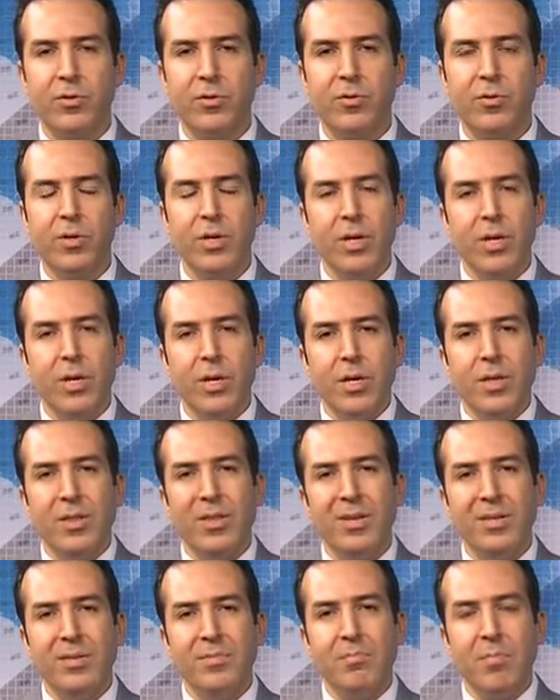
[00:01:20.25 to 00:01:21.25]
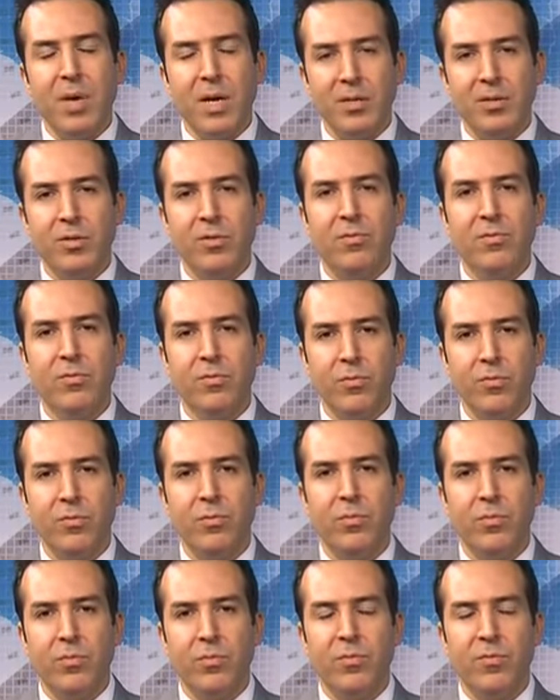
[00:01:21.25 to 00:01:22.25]
So there is massive
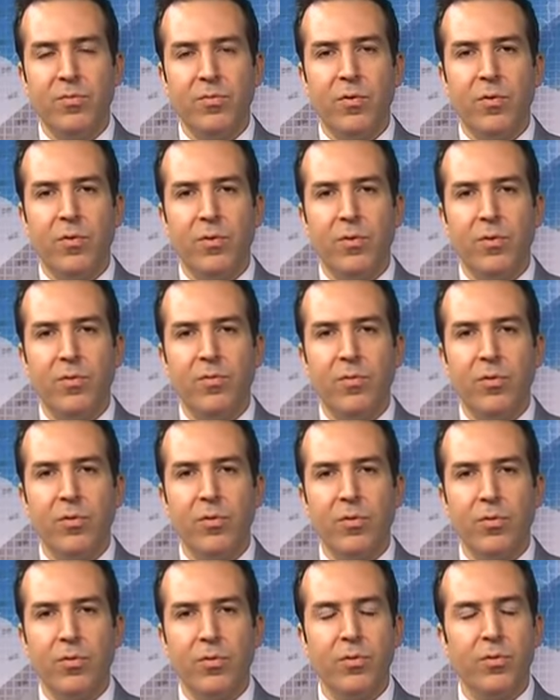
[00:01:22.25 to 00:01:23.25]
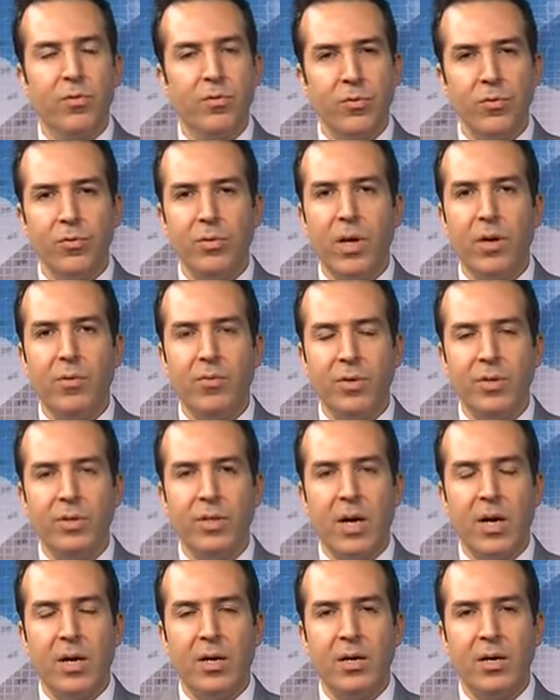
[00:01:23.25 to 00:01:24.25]
room for growth. New towers
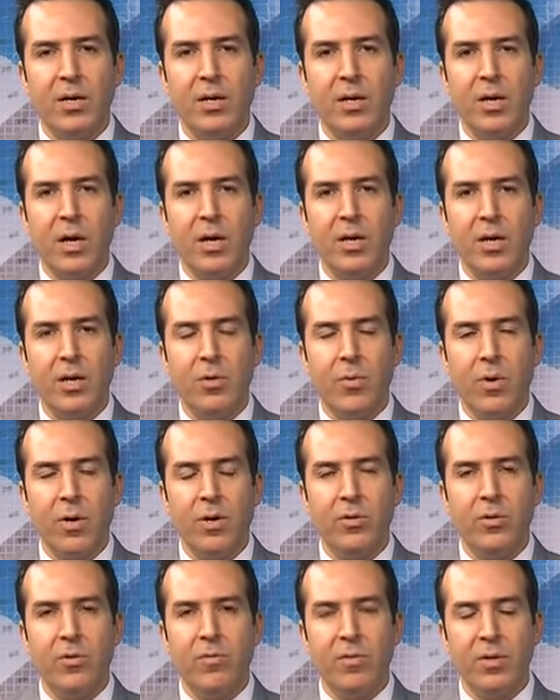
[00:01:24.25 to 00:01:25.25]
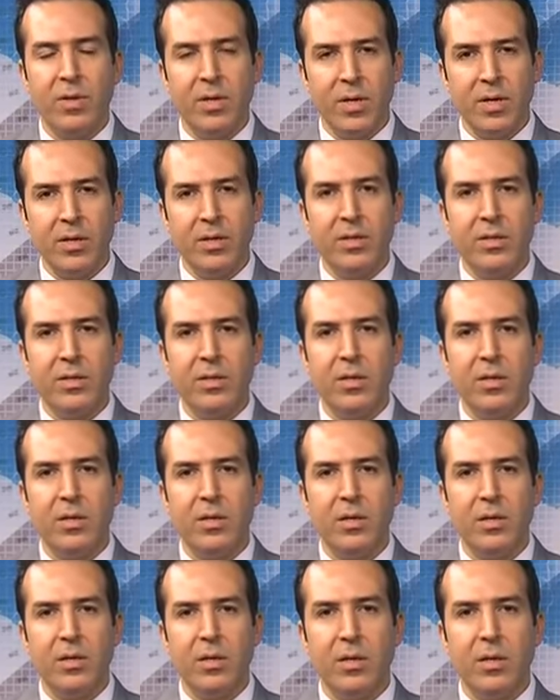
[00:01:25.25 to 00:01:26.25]
are required over the next
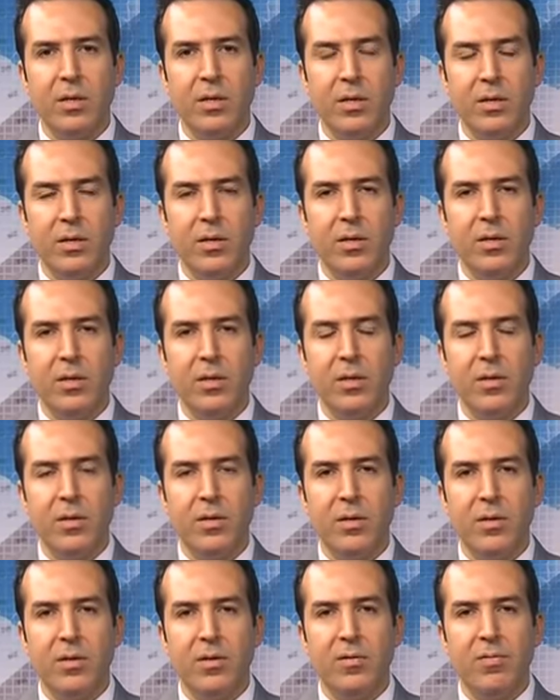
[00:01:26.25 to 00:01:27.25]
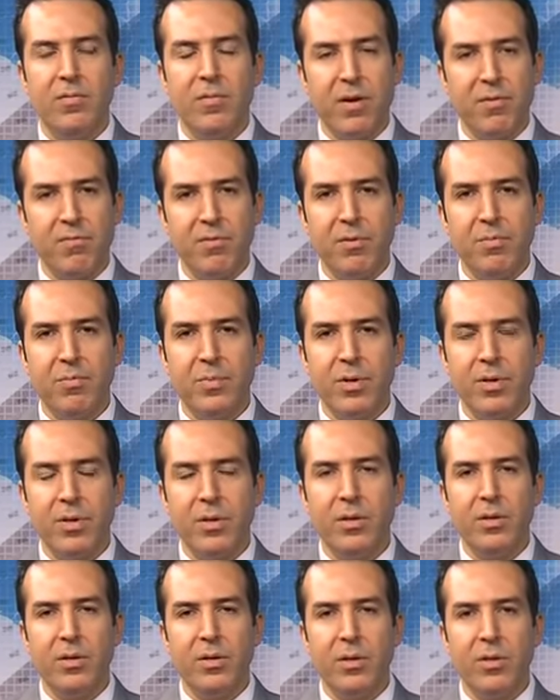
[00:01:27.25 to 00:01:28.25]
5-year
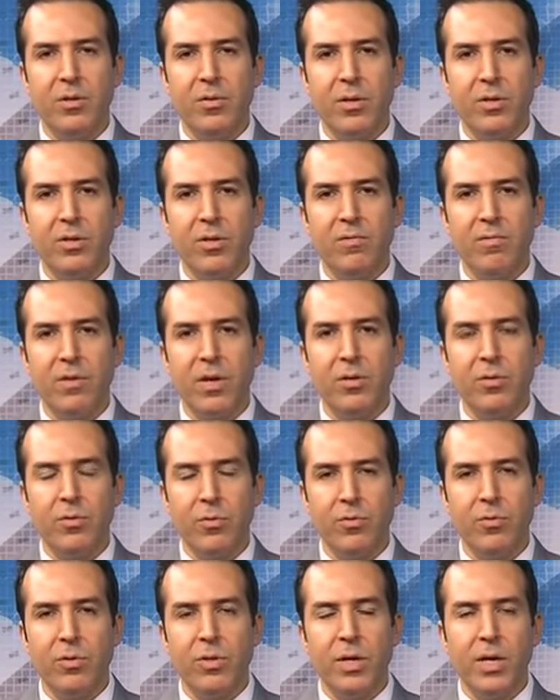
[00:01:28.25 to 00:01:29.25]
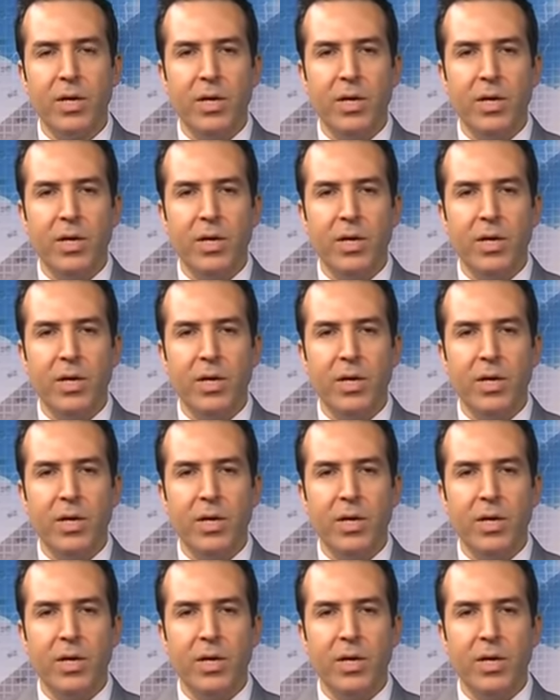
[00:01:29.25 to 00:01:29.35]
period to achieve that growth.